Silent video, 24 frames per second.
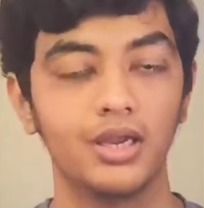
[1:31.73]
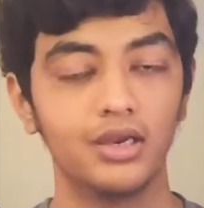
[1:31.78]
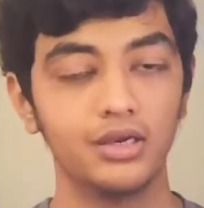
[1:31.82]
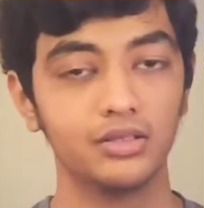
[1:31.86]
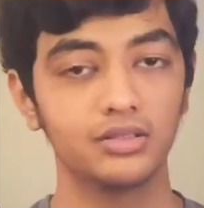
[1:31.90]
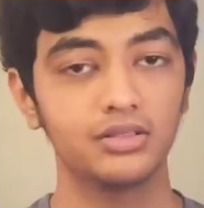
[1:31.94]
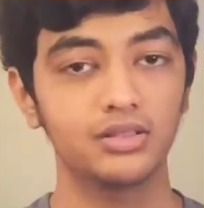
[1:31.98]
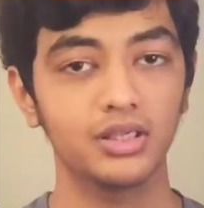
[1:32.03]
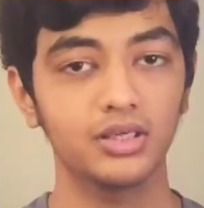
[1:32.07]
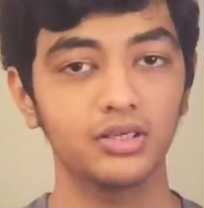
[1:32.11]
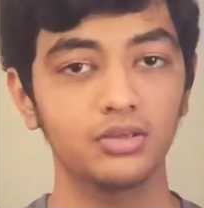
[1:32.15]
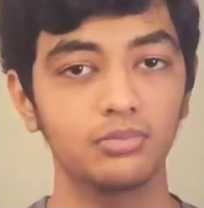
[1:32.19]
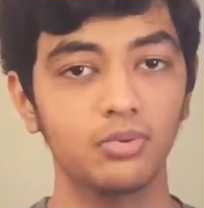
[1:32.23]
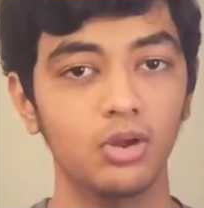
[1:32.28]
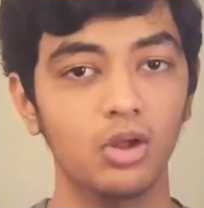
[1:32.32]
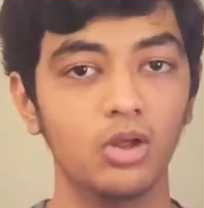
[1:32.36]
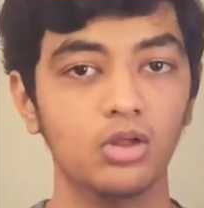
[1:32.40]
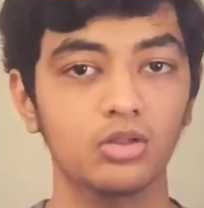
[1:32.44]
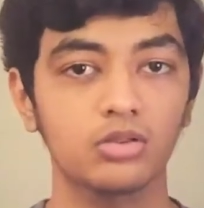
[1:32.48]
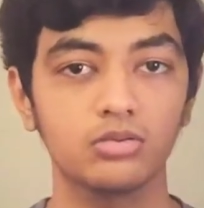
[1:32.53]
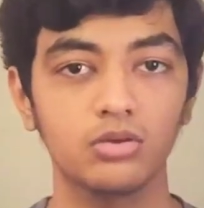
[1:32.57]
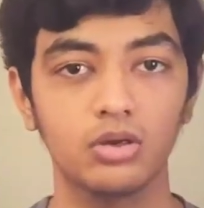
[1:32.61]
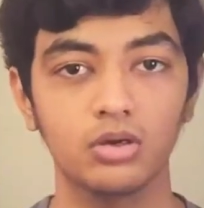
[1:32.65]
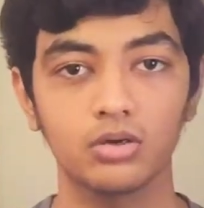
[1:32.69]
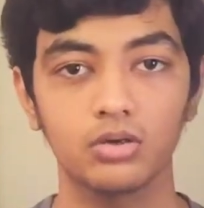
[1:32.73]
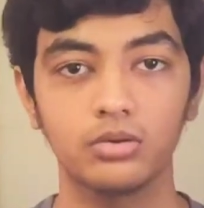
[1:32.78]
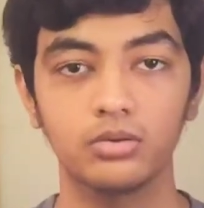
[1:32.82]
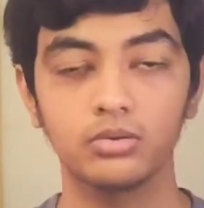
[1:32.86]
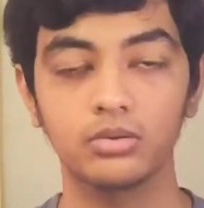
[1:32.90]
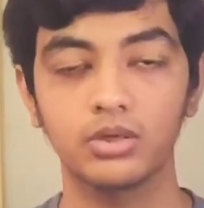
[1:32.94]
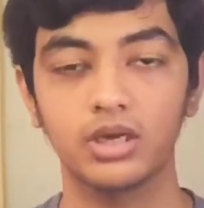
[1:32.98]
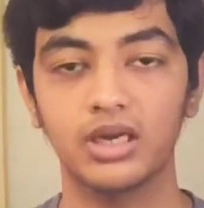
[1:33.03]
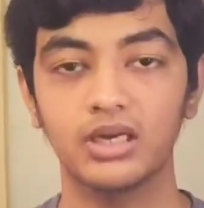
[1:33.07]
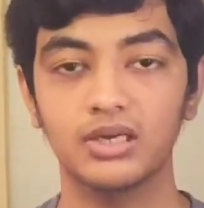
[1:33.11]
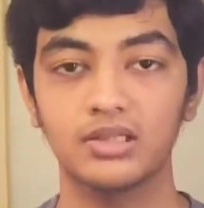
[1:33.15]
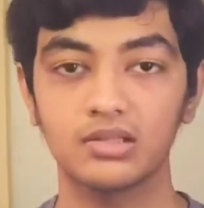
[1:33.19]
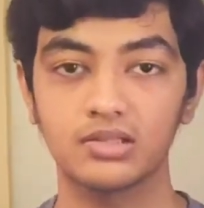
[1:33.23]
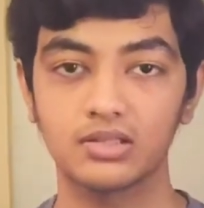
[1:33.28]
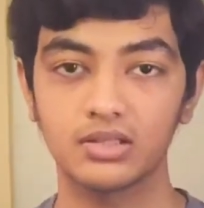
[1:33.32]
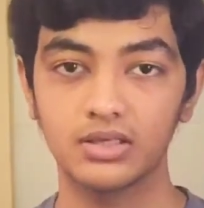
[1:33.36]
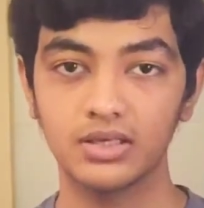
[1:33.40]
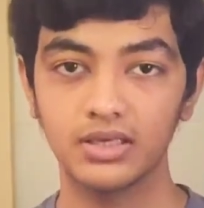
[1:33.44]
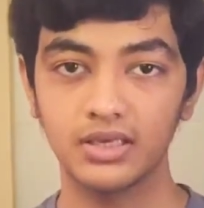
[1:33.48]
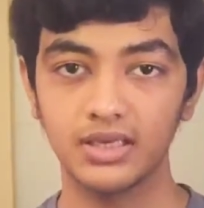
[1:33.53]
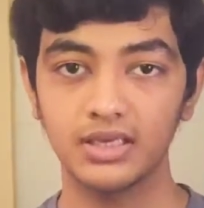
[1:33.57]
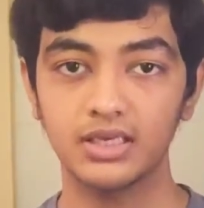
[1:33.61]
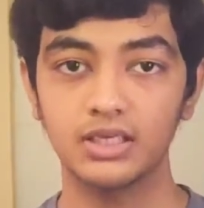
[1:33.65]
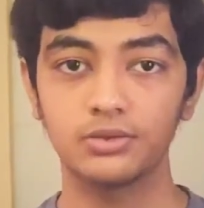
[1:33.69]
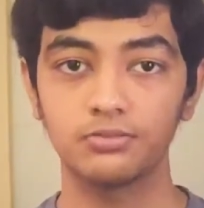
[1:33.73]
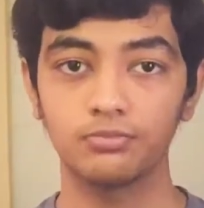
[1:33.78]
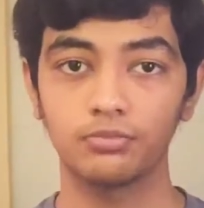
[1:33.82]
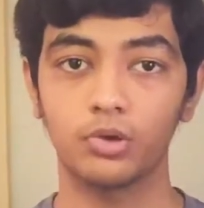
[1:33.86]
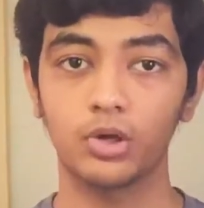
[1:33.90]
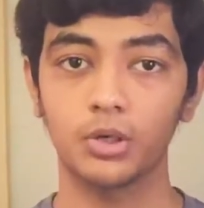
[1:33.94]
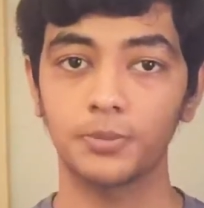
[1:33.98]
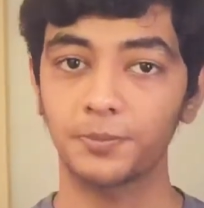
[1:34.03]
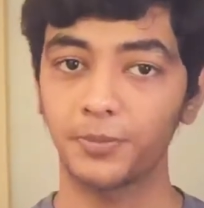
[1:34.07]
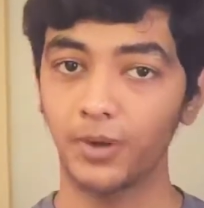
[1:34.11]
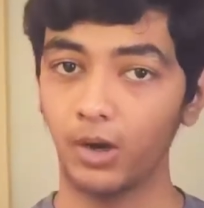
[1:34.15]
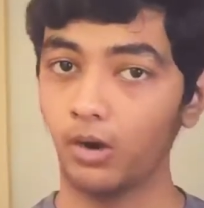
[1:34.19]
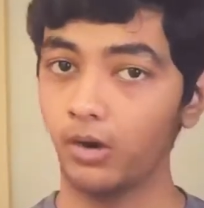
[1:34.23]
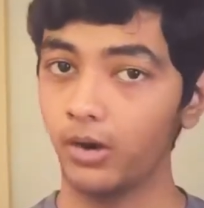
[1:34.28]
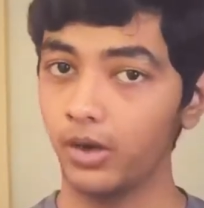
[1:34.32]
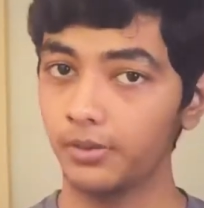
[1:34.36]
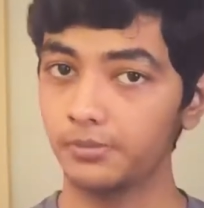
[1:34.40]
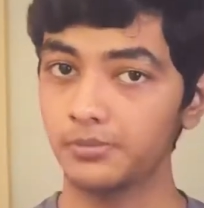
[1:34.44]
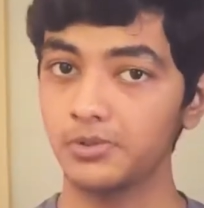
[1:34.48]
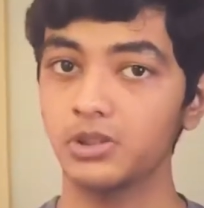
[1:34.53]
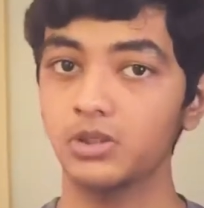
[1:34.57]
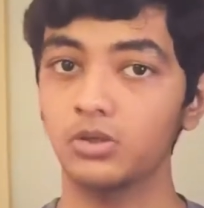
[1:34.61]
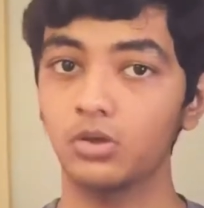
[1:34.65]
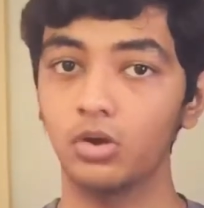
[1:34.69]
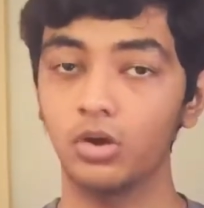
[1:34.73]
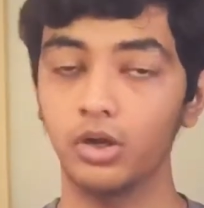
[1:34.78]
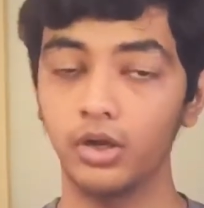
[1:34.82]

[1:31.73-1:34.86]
Inside the box, you're going to get is the 80-watt power adapter,